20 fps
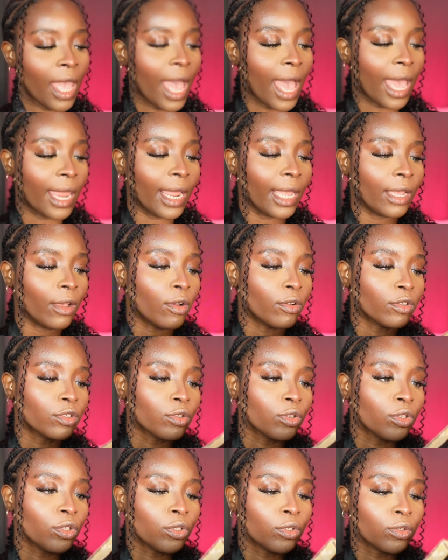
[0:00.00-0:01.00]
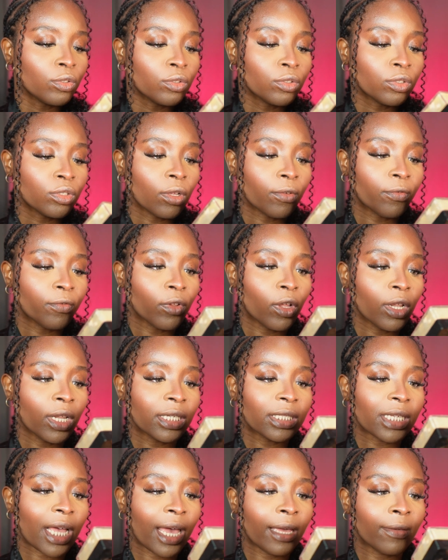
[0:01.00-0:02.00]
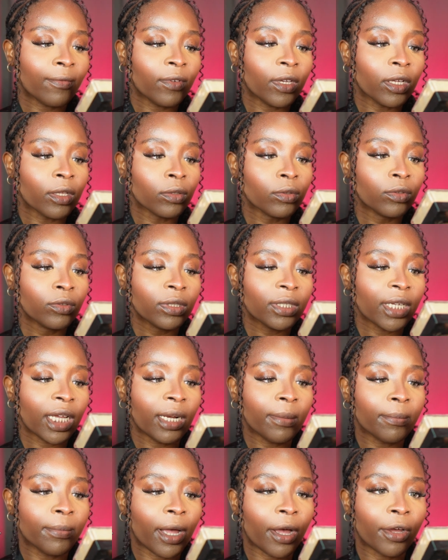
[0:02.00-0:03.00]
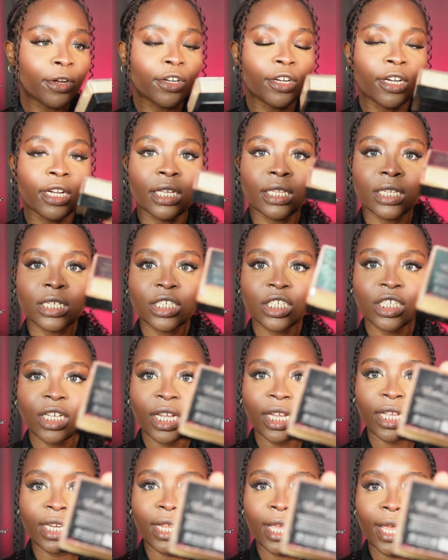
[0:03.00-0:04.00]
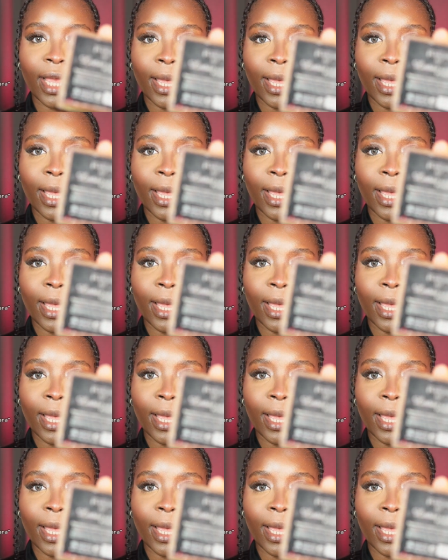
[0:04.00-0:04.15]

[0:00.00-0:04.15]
and I also use the Flawless Ivy loose setting powder in the shade